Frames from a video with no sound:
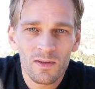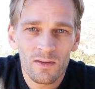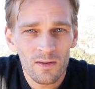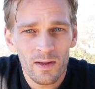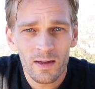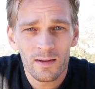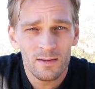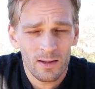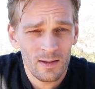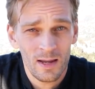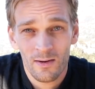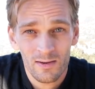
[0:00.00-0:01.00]

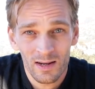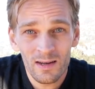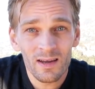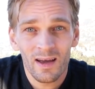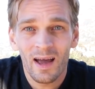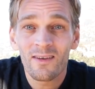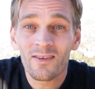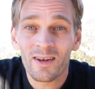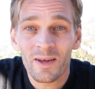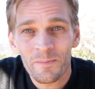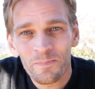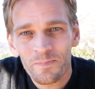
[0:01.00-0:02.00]
in here in India,
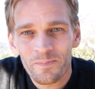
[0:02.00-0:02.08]
actually.